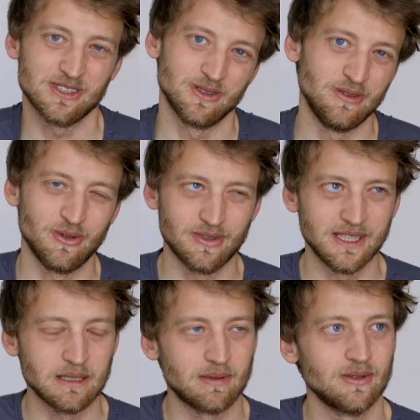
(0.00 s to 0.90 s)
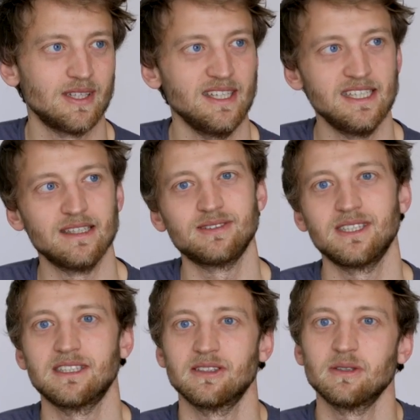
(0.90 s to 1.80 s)
So if you think about the EF
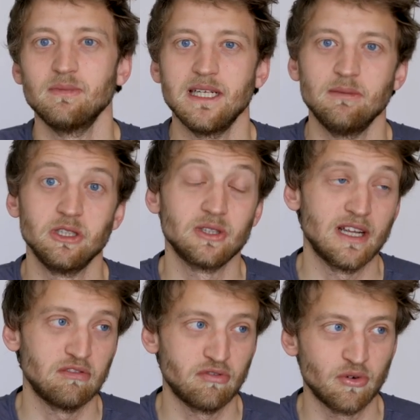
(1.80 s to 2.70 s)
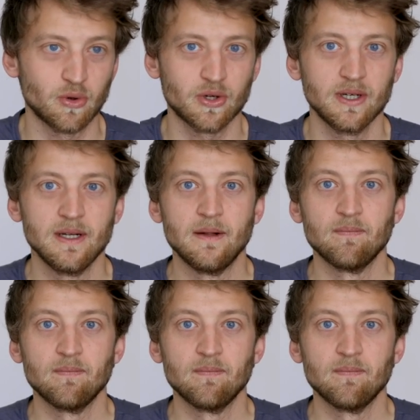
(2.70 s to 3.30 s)
600mm f4